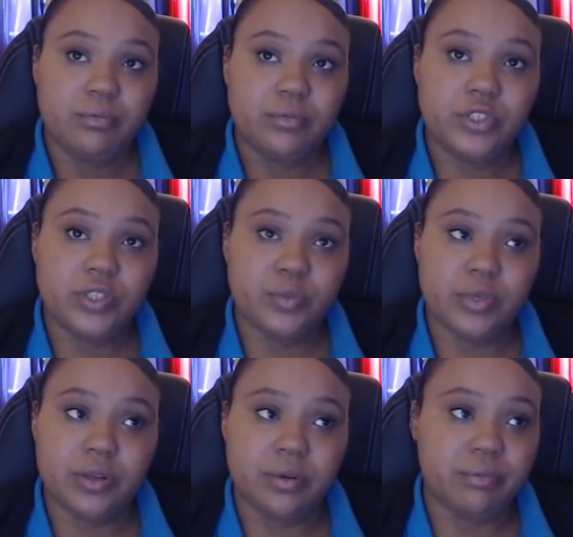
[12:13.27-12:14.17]
She's
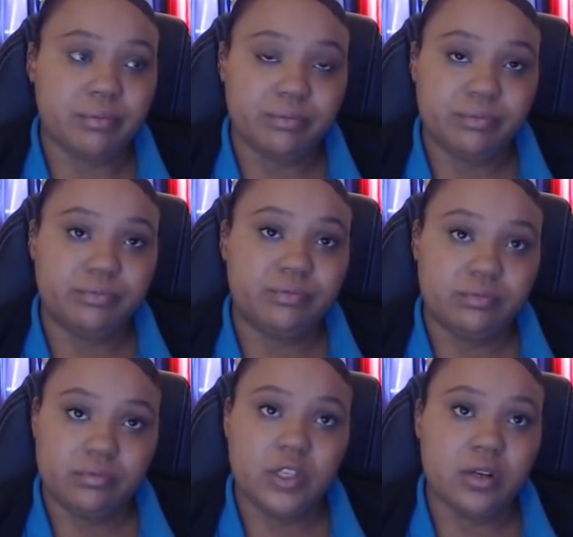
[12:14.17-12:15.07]
been,
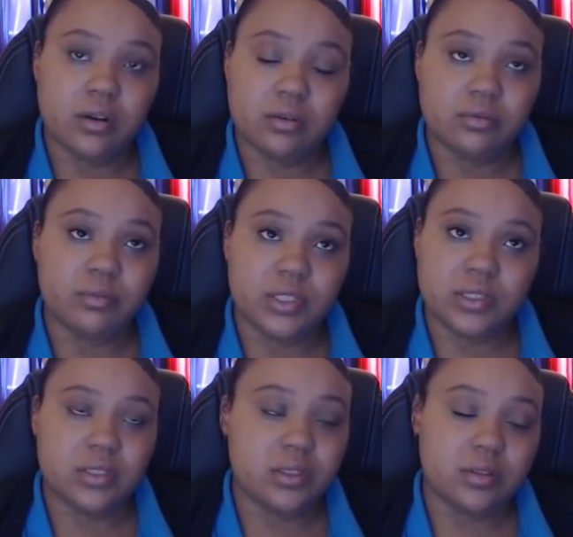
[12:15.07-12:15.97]

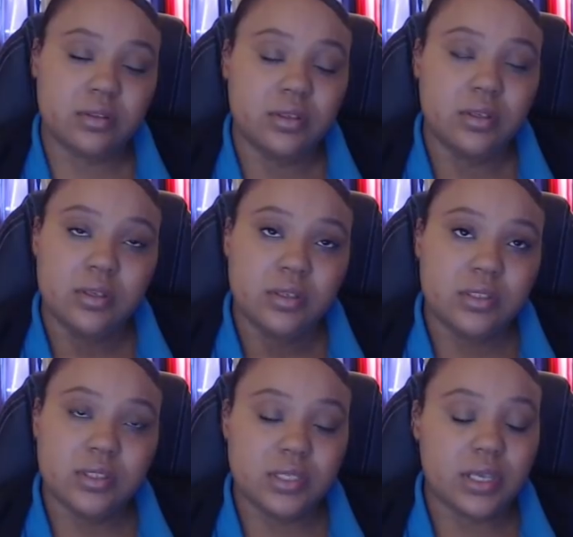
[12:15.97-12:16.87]
because she's
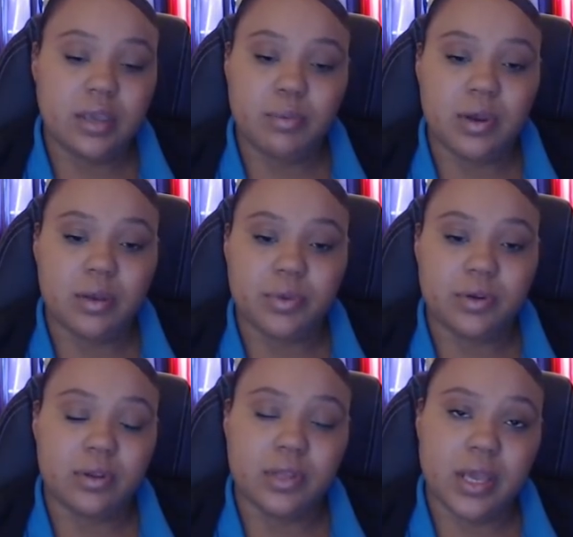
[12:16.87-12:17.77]
into K-pop and
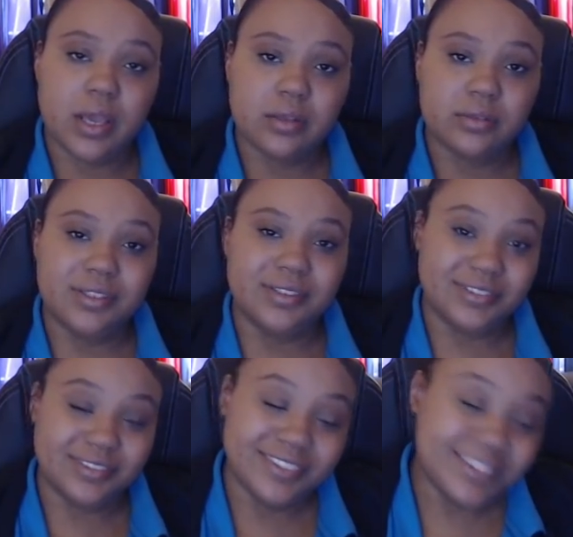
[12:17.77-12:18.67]
all that.
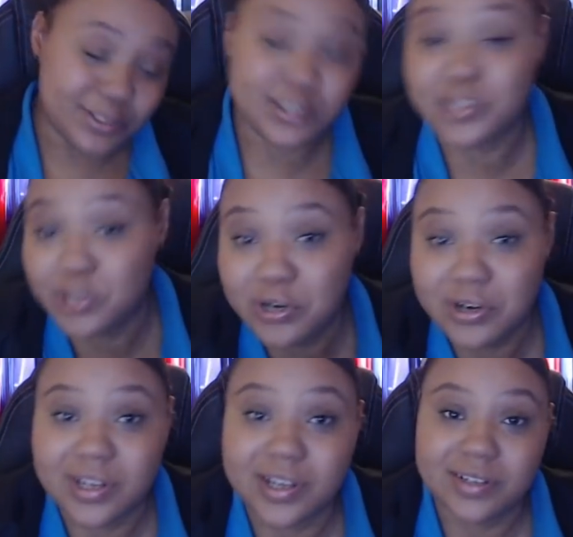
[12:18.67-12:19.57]
It's because of
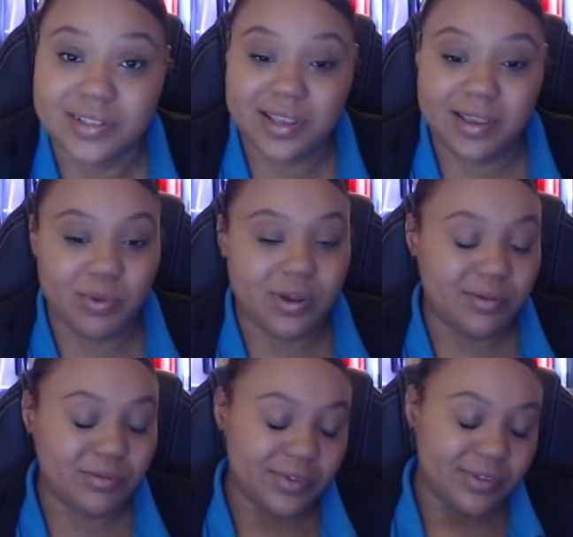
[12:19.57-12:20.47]
her I got into K-pop.
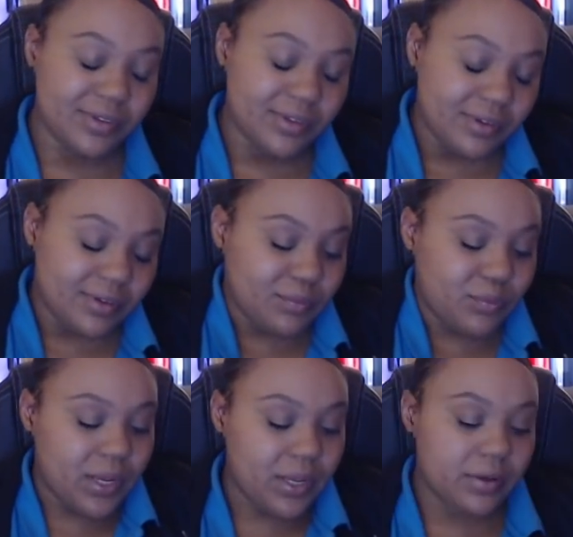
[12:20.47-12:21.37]

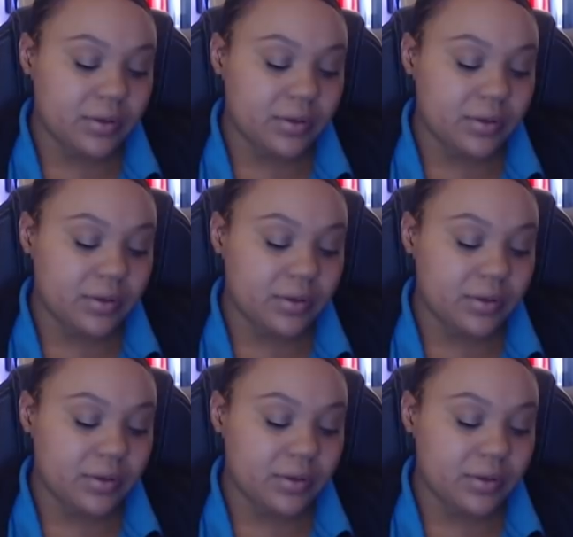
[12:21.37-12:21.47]
But